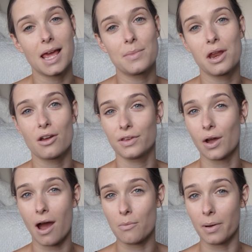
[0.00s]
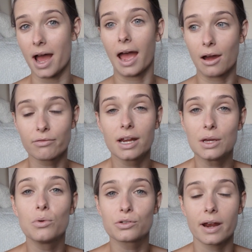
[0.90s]
Let me know if you go out and buy it. I
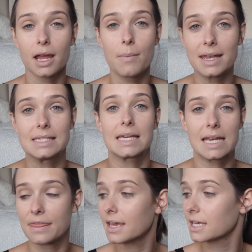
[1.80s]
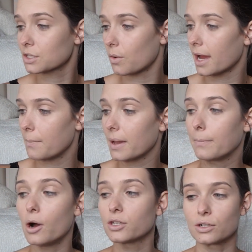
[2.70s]
really would recommend it, and I think it's quite a
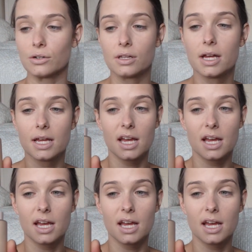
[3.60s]
big bottle